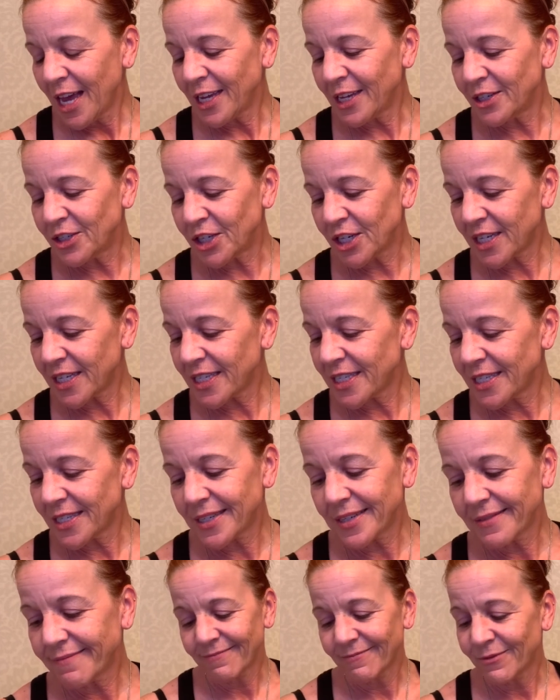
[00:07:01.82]
You
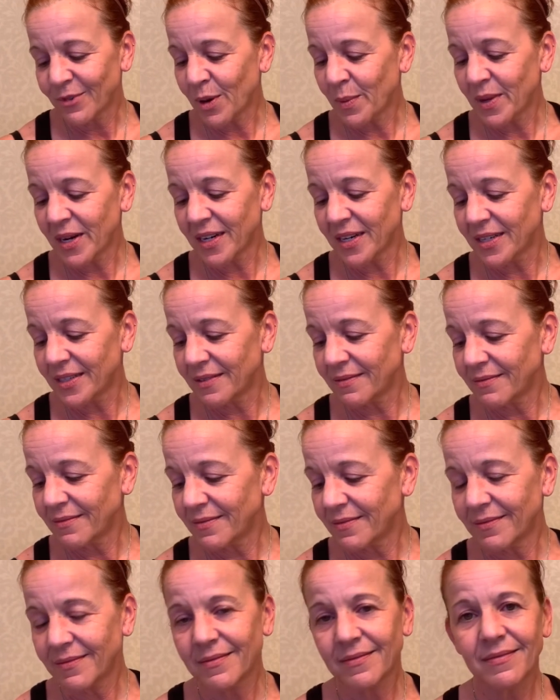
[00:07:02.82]
just rub it on
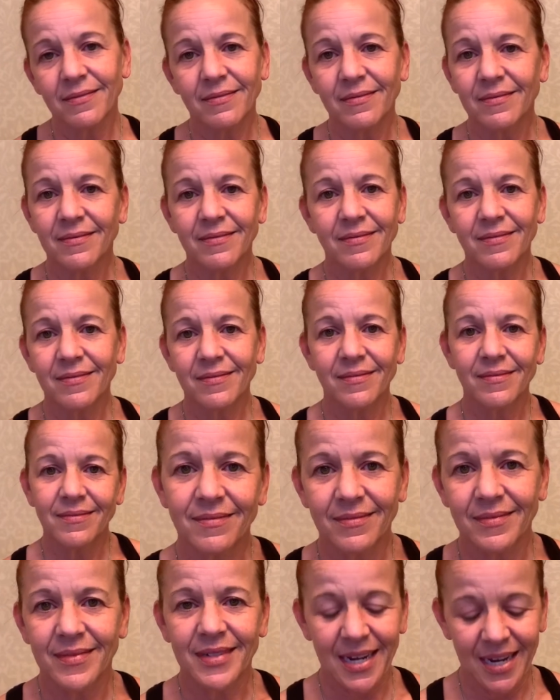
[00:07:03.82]

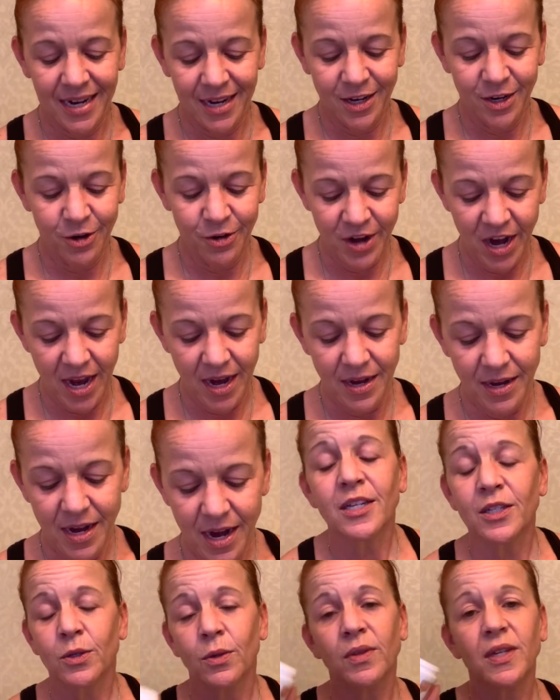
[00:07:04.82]
and you're done.
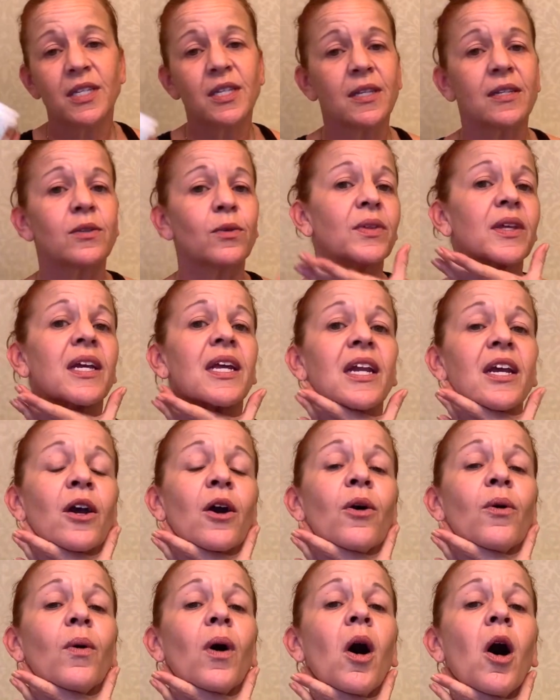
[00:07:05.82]
So this is only gonna
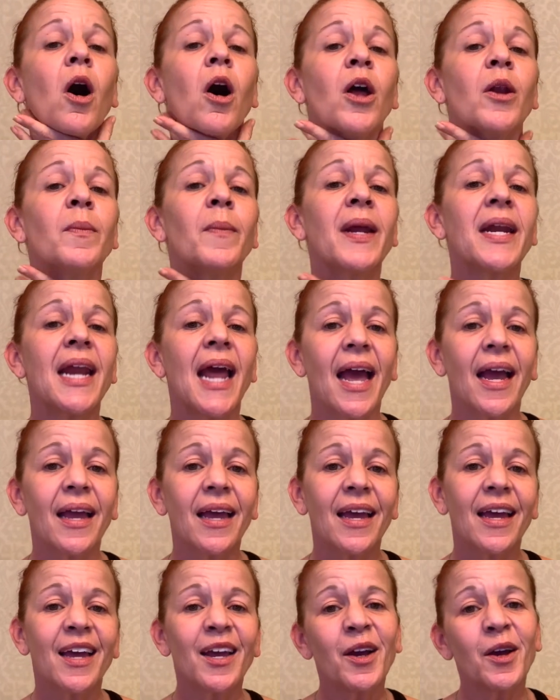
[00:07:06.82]
go on my
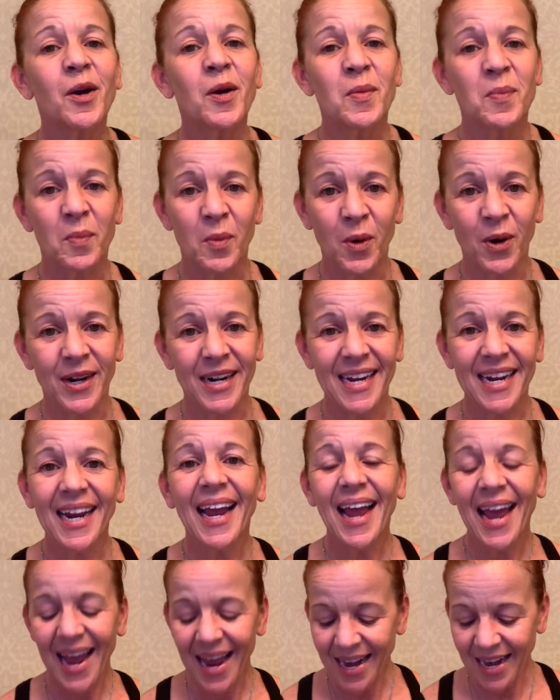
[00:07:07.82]
neck
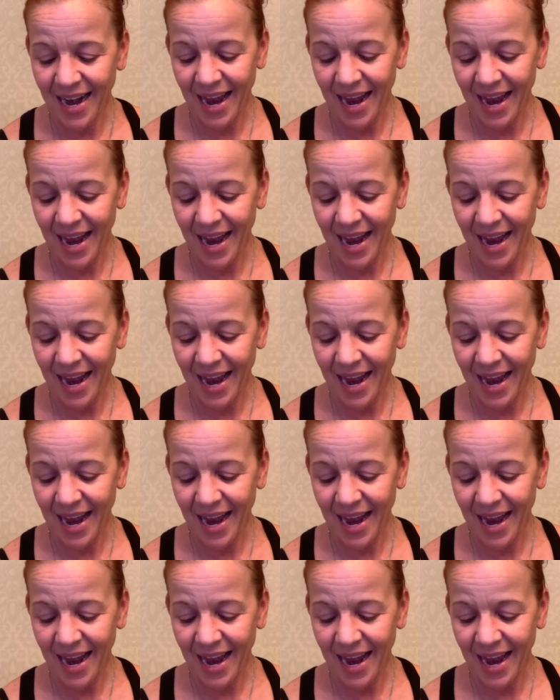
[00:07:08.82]
morning and